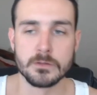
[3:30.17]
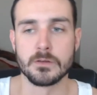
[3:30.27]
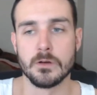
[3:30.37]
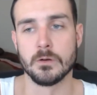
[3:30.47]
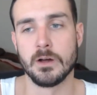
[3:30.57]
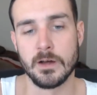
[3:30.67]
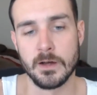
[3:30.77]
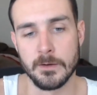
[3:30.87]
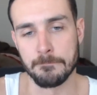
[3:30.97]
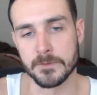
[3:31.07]
So
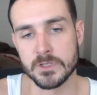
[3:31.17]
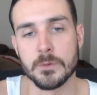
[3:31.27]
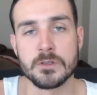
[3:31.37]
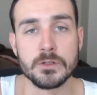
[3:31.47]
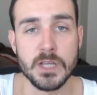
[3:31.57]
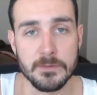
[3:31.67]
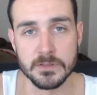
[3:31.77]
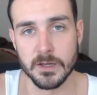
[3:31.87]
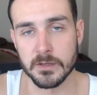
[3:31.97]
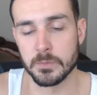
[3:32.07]
it's always good to have a
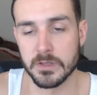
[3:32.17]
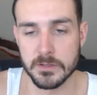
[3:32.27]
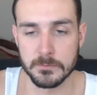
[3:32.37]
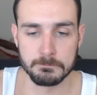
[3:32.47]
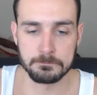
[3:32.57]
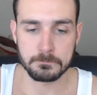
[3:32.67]
second opinion.